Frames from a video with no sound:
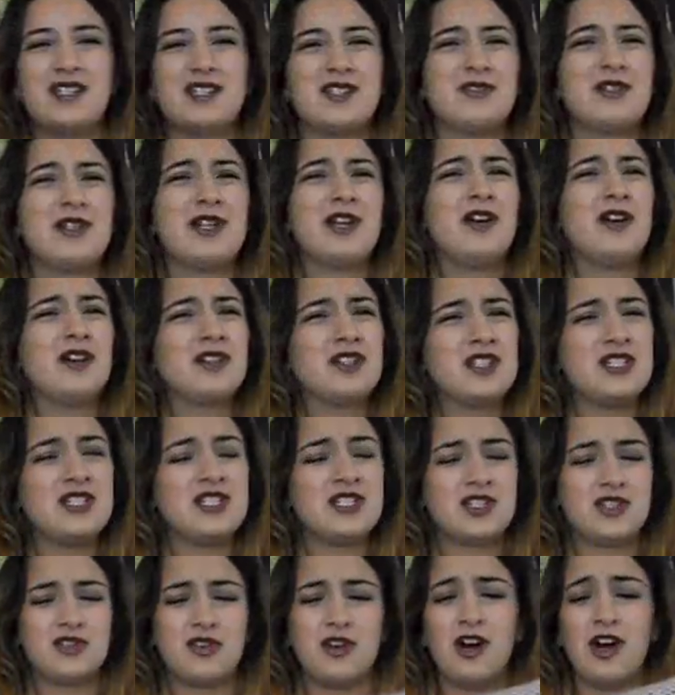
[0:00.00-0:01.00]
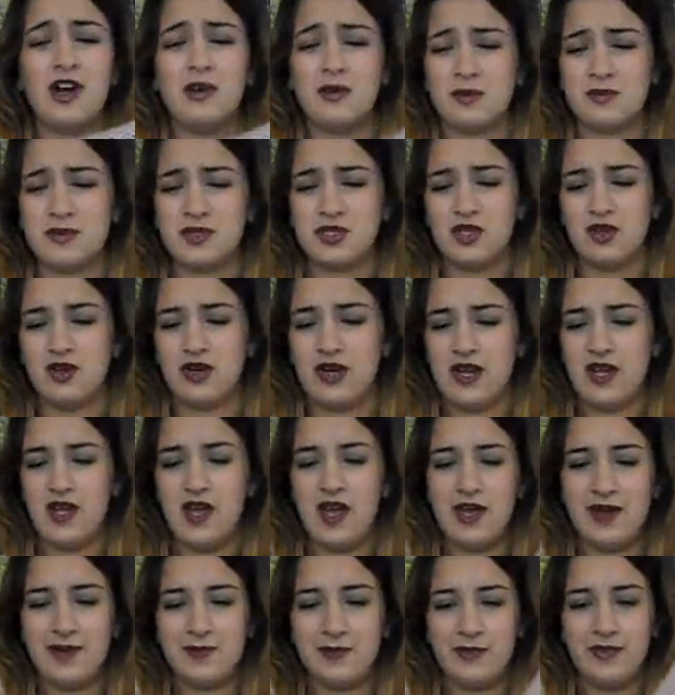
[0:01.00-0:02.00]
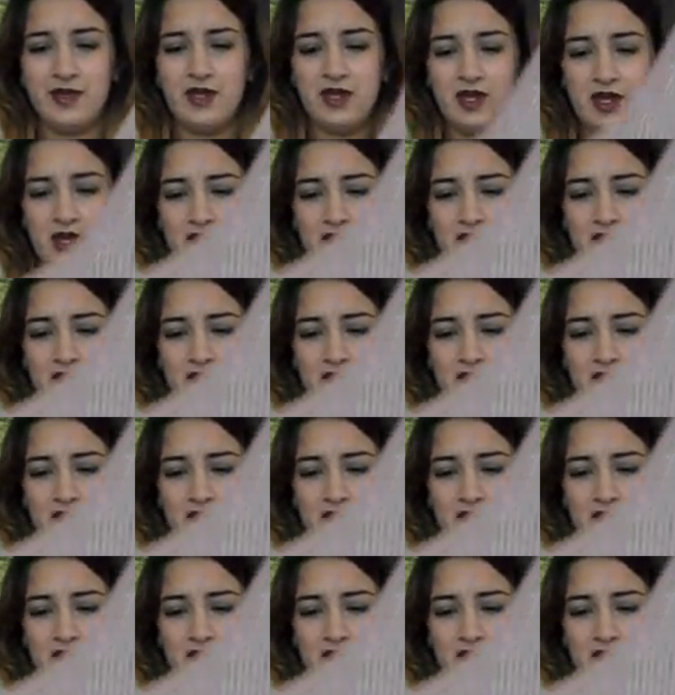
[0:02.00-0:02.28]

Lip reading: It's really hard to describe, I'm sorry, but